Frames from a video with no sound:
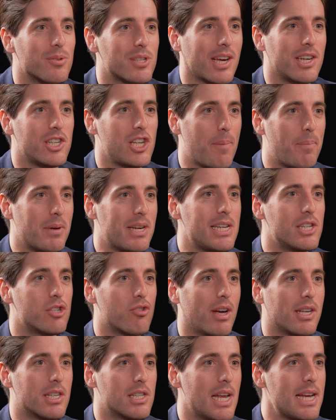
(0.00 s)
It was like a Japanese
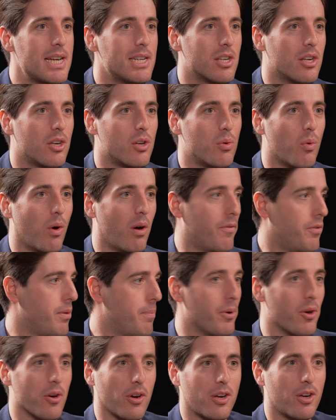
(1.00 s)
translator who of
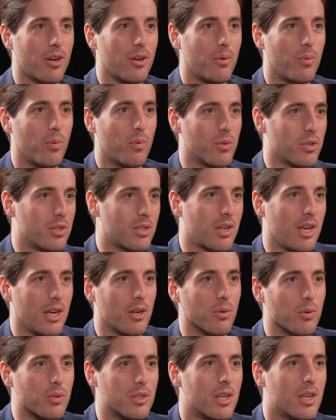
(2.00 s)
the book was
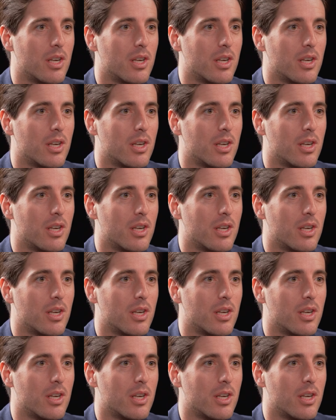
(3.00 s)
killed.